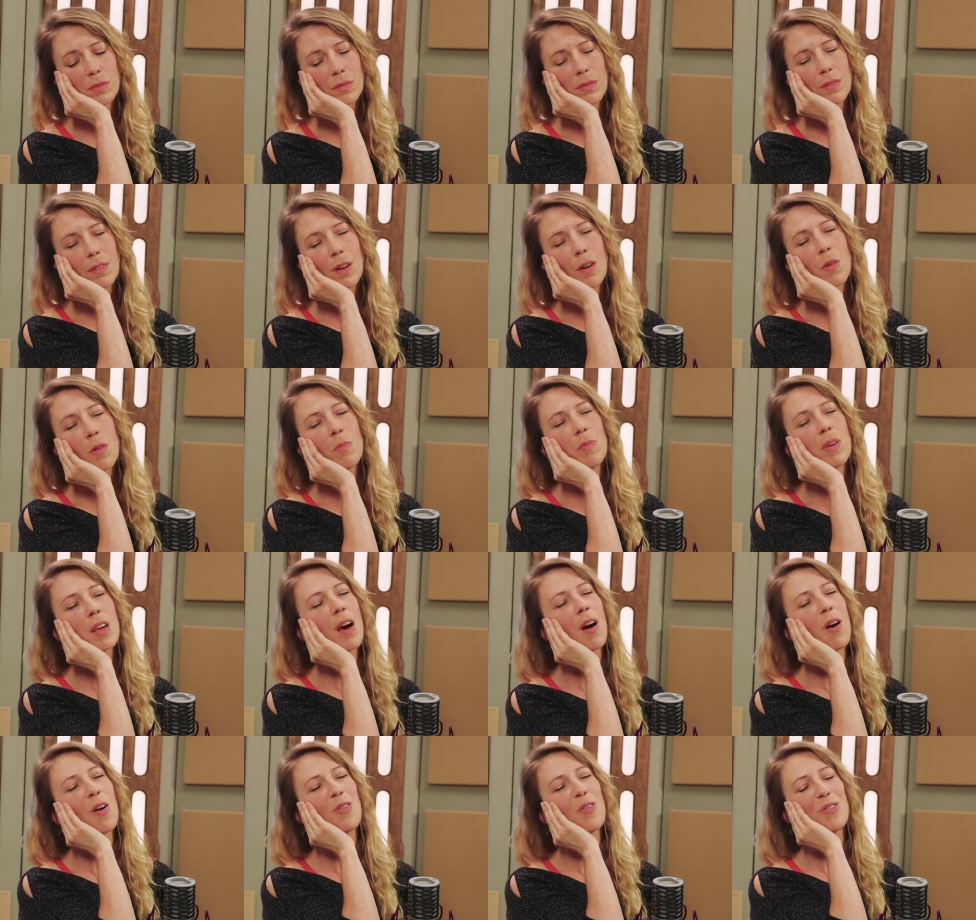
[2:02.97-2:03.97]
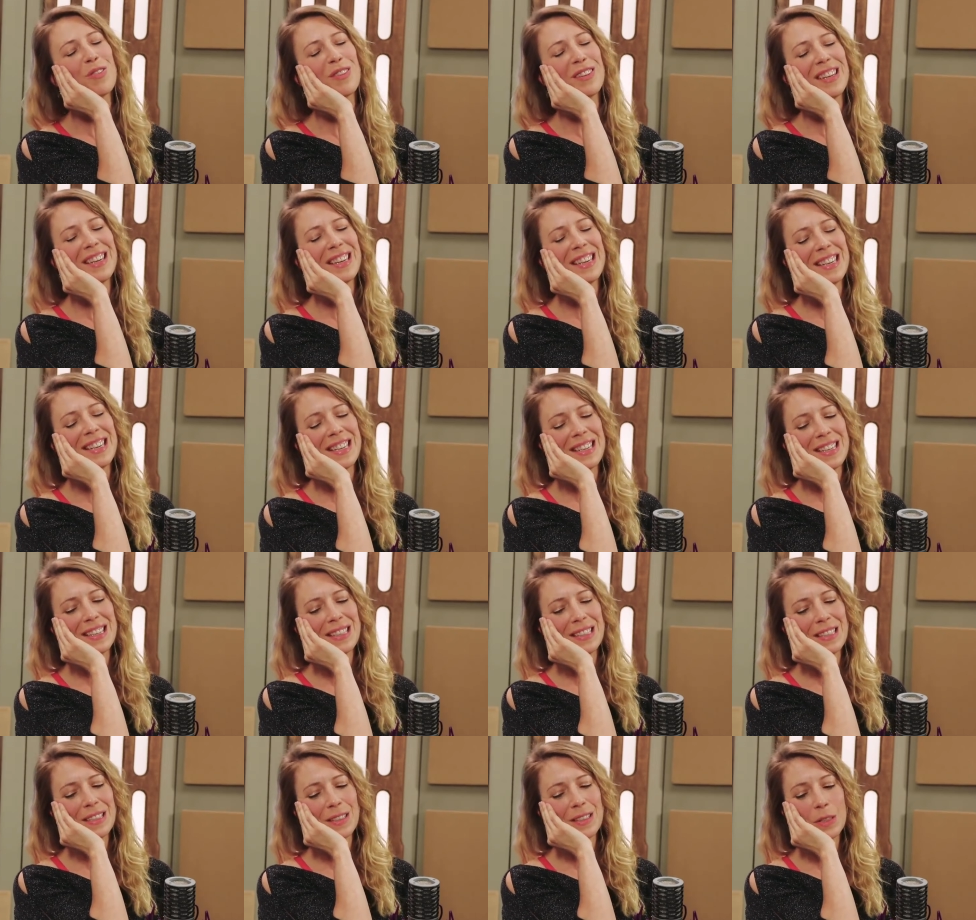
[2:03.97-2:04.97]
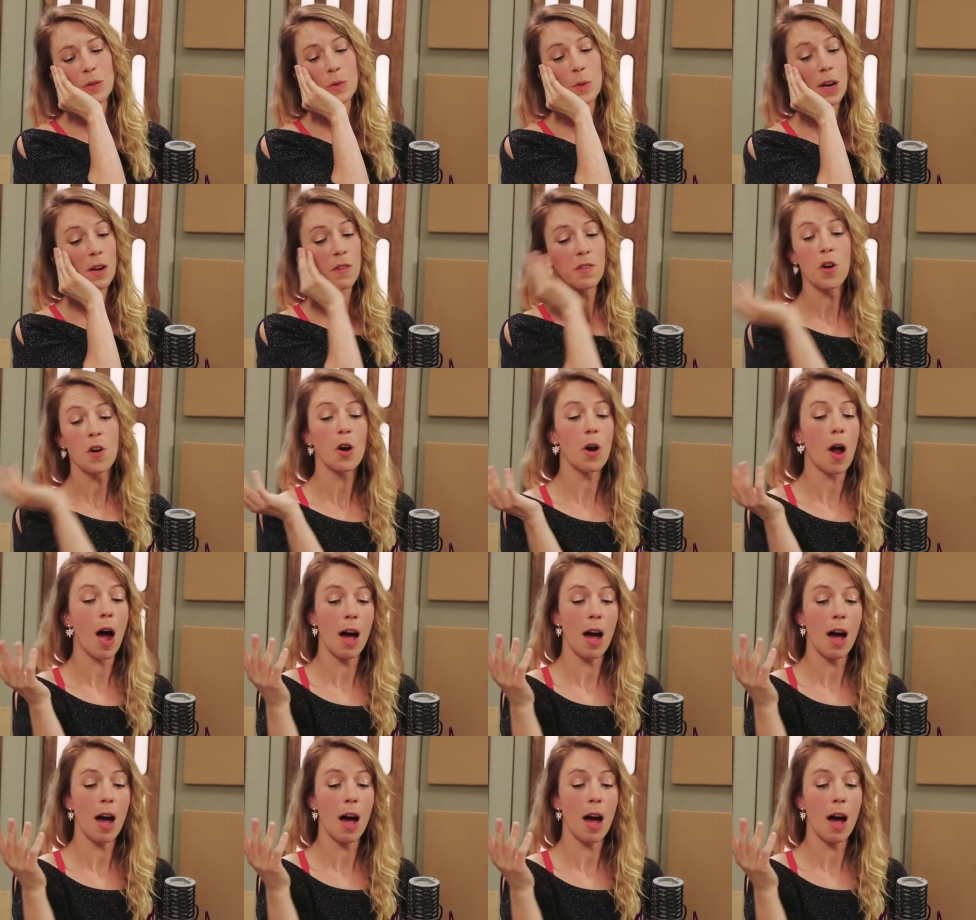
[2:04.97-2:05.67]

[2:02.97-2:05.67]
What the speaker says: Romeo, wherefore